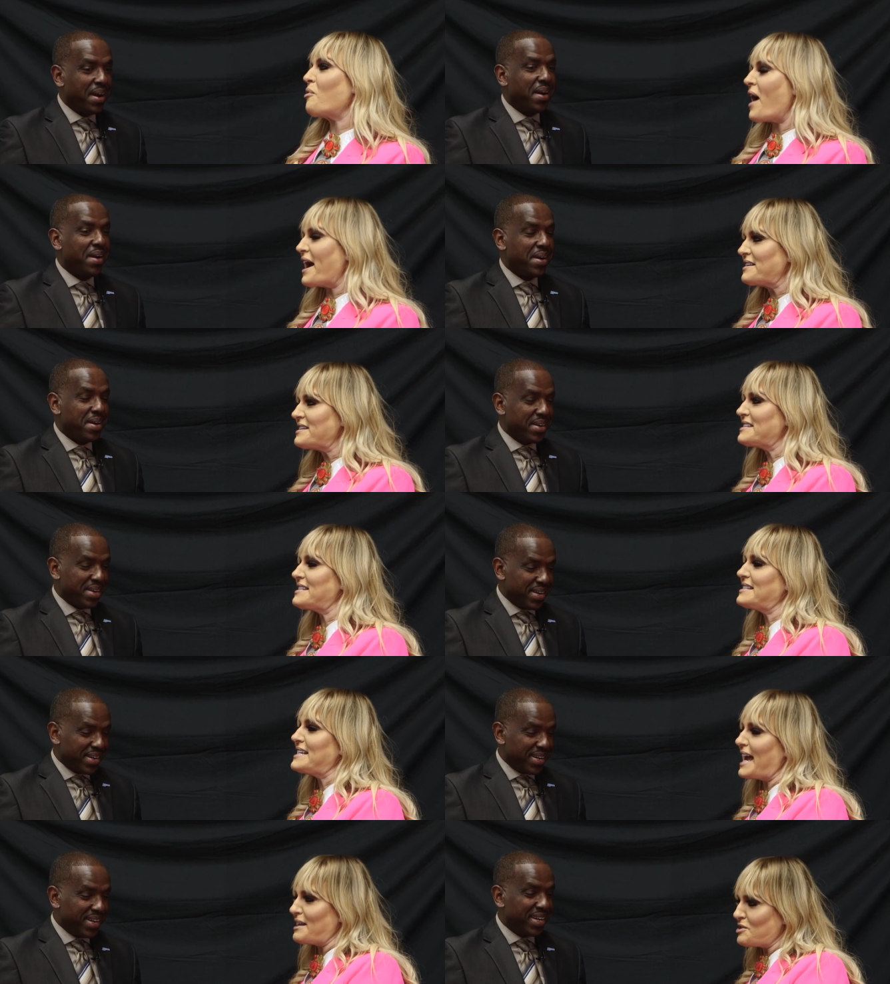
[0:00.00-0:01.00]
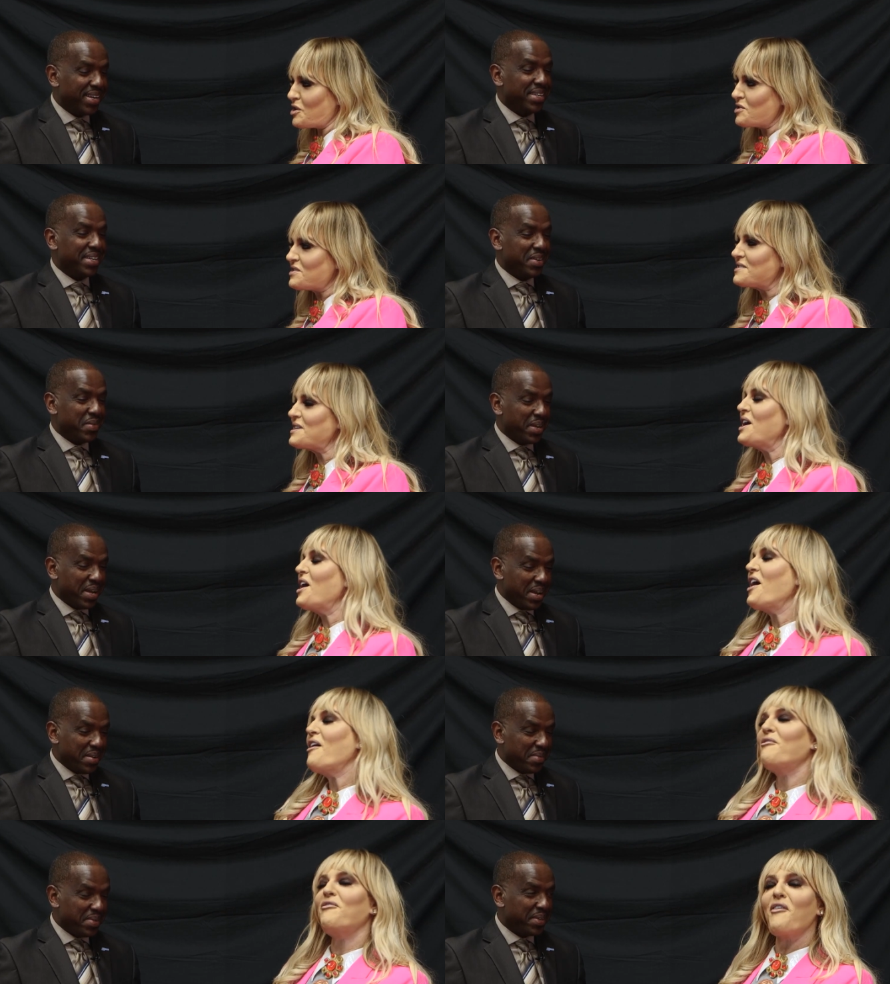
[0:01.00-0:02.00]
Speaker 1: Practice Standards. Indeed, we
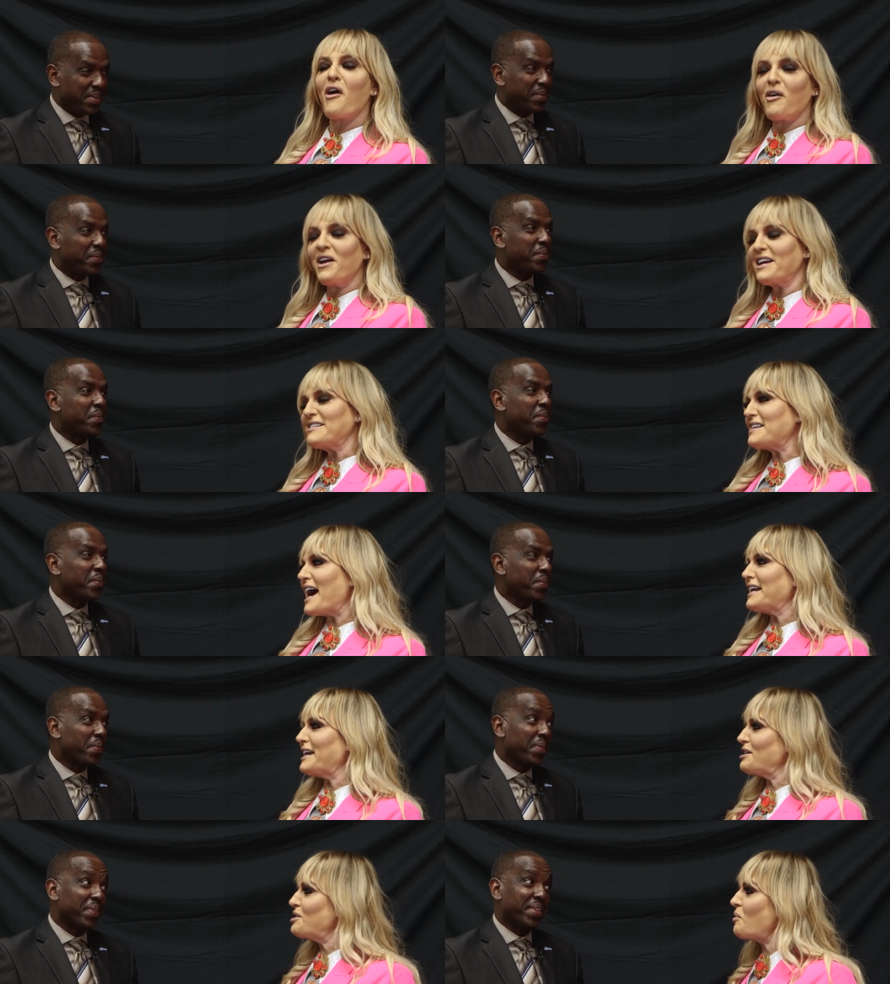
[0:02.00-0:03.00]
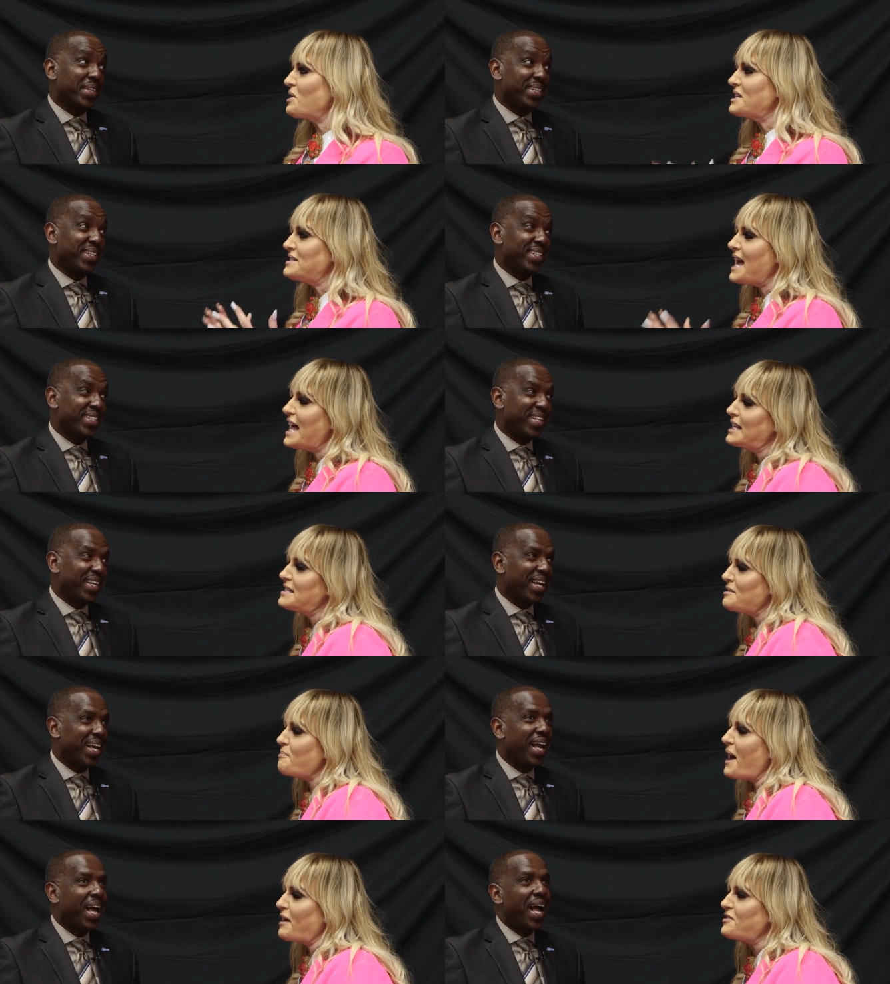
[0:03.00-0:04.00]
have. Very exciting. You want to tell us
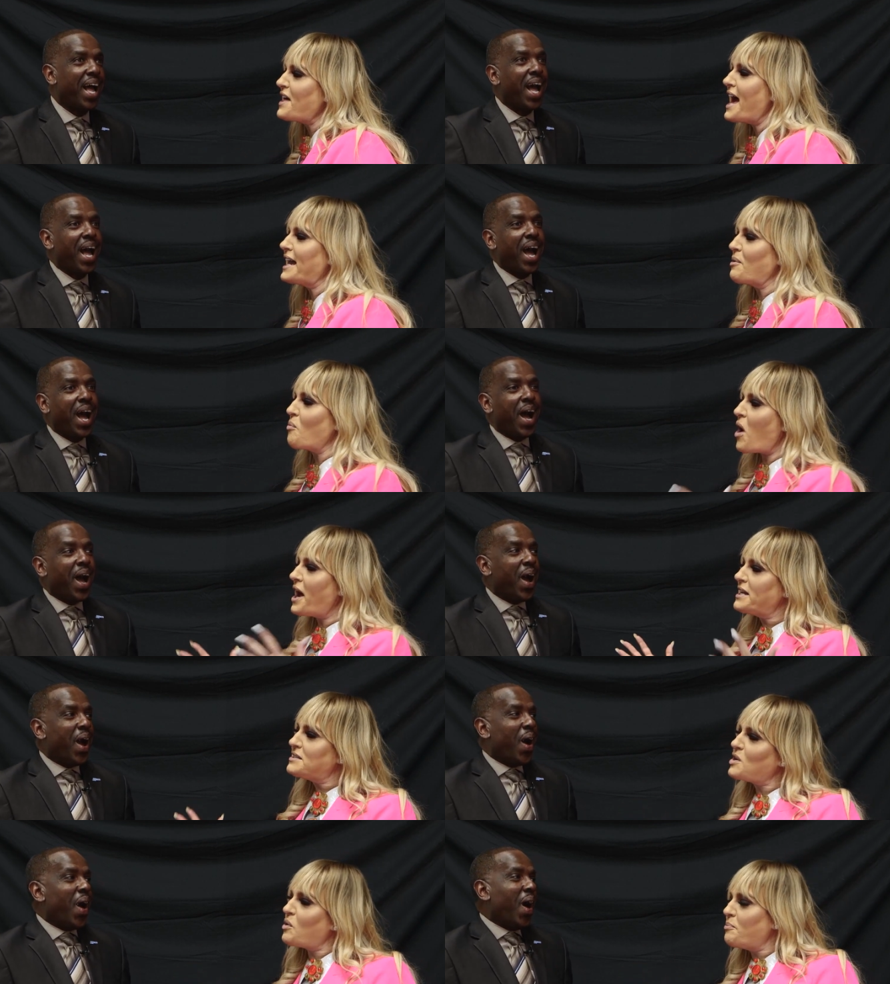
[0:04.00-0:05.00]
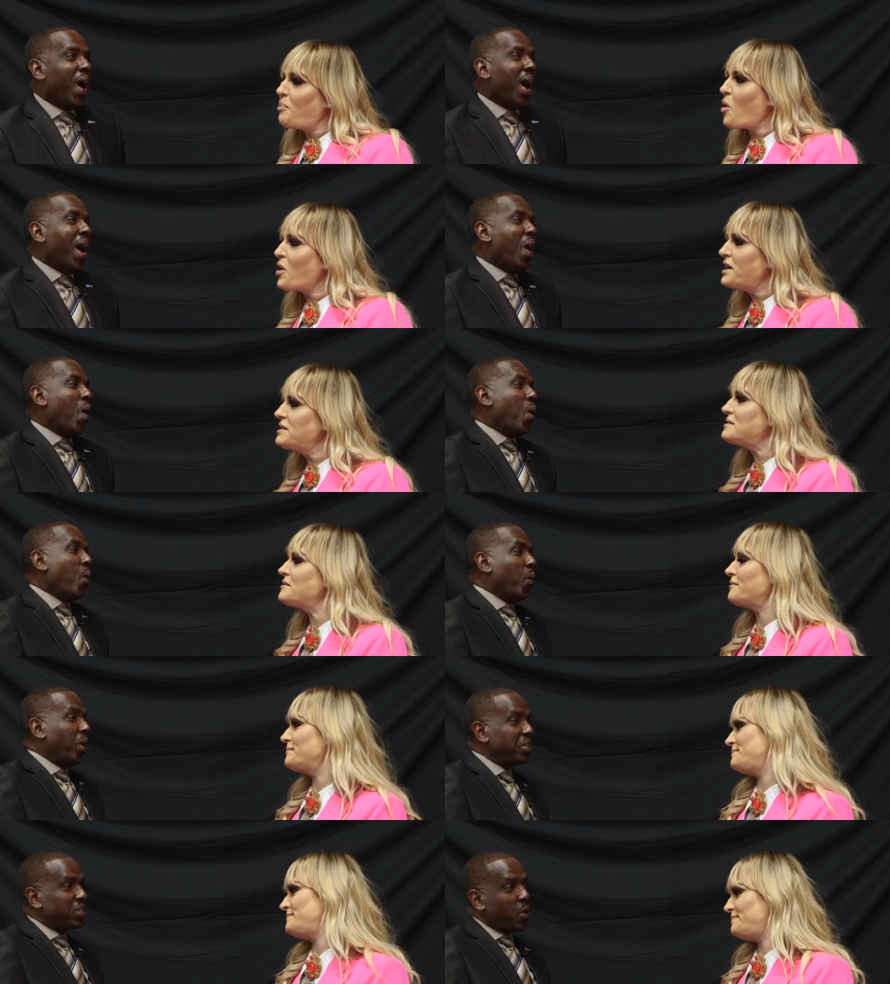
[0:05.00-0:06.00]
about that and why it's so important?
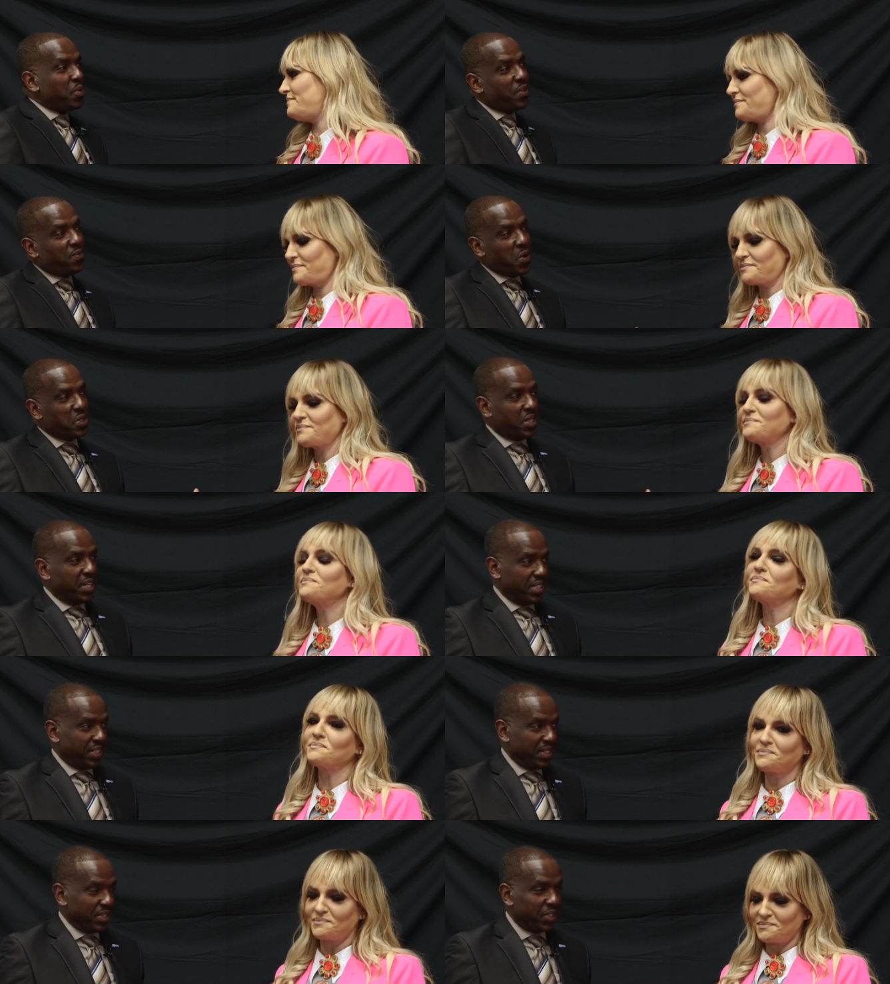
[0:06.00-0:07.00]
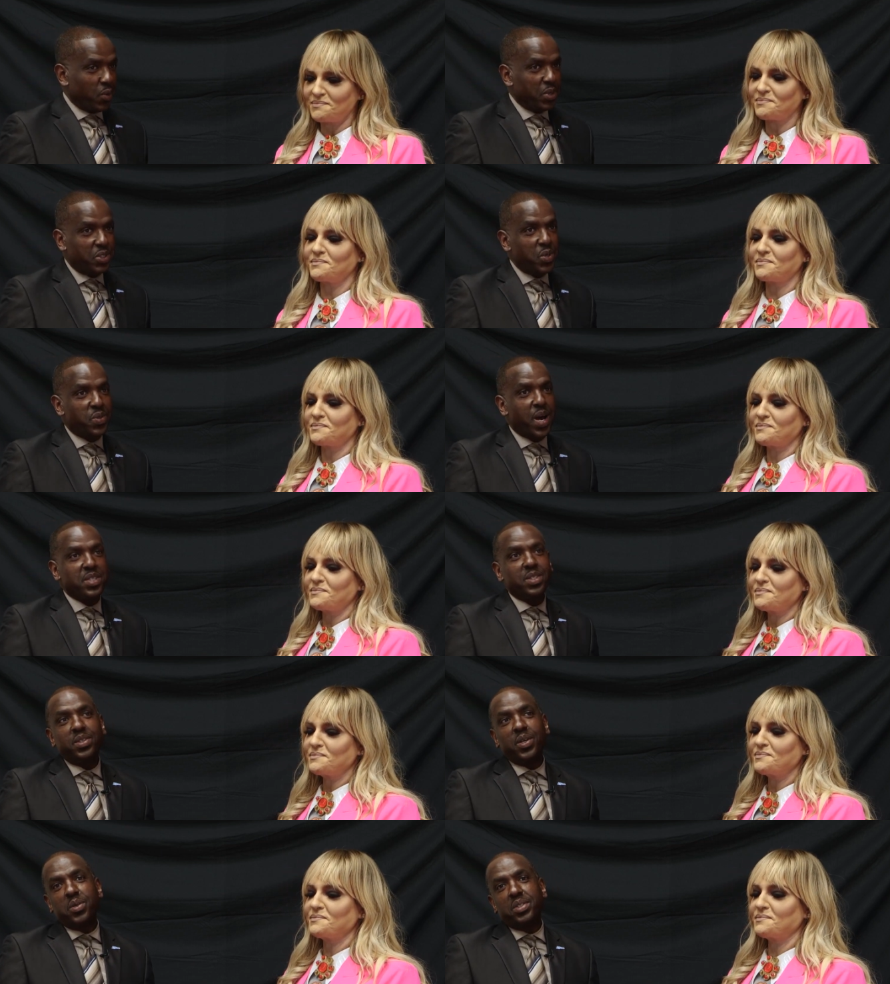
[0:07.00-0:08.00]
Speaker 2: Well, let's start with the first edition. So, in
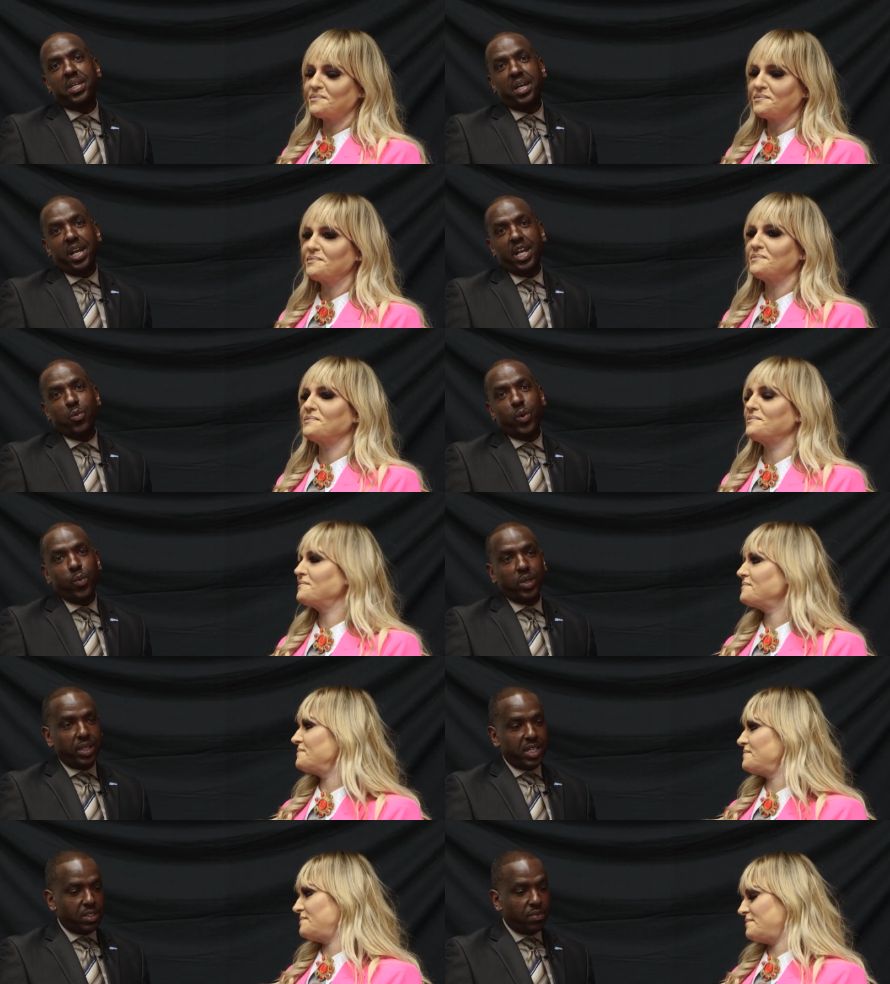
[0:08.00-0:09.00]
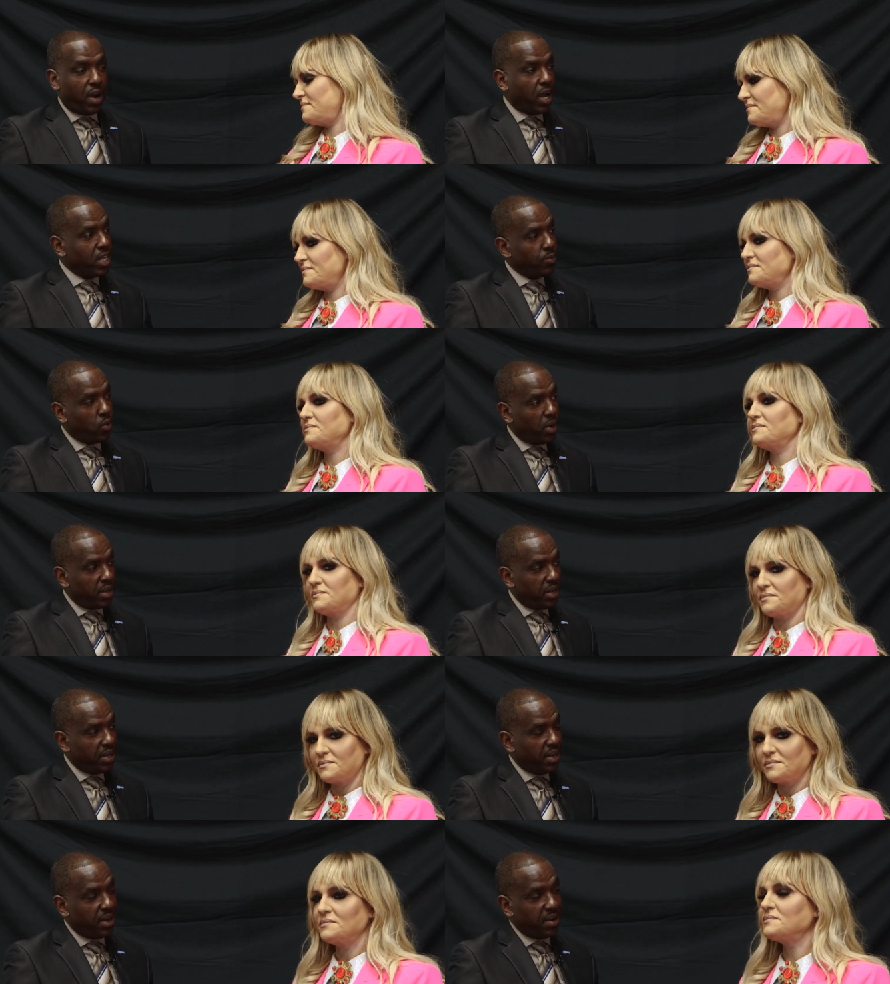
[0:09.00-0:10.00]
2013, we released Volume One
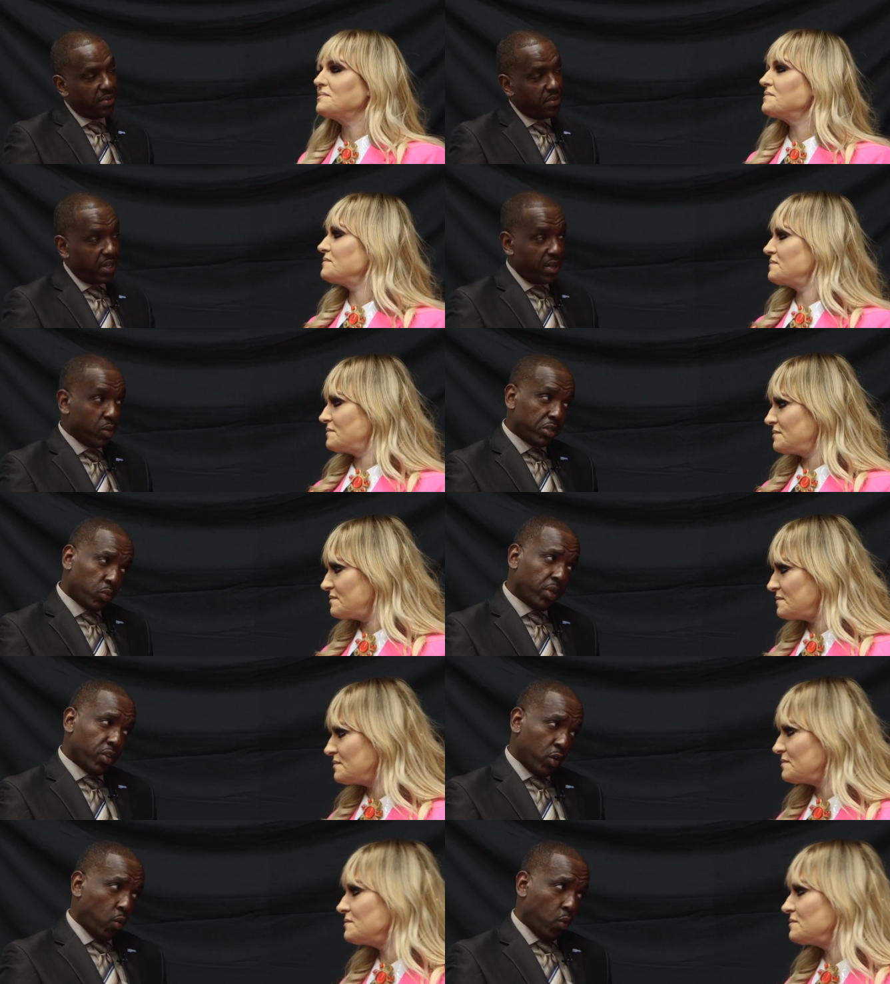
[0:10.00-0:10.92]
of the what's really the